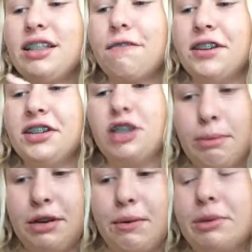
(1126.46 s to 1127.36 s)
like the fish
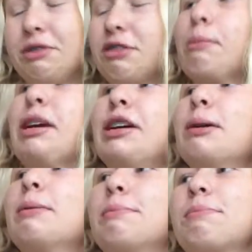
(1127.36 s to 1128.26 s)
that my grandma used to make.
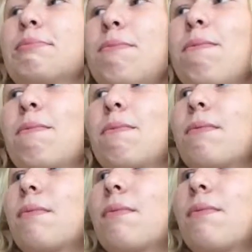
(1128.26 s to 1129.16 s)

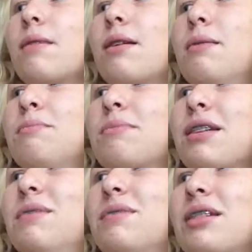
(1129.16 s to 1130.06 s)
She made
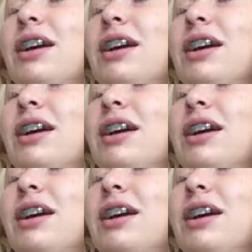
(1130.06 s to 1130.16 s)
fish like